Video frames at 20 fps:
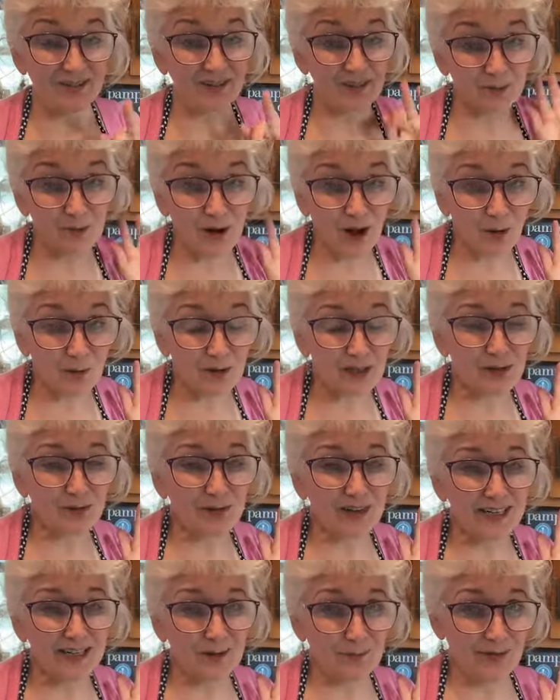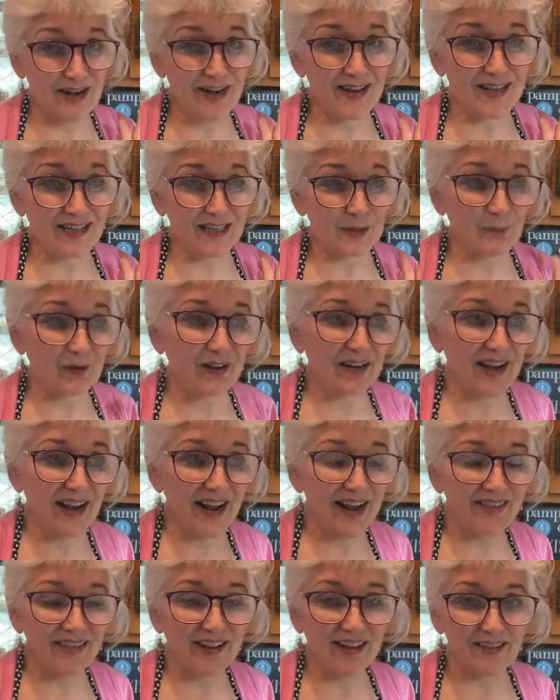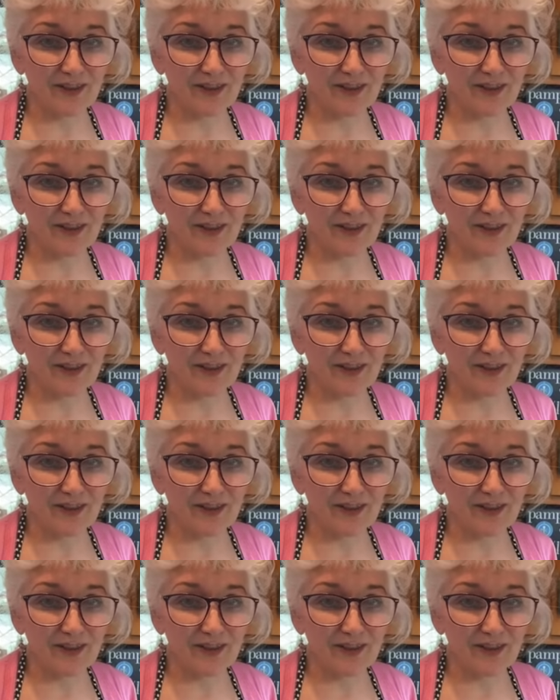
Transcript: I was almost ready to make this, but I had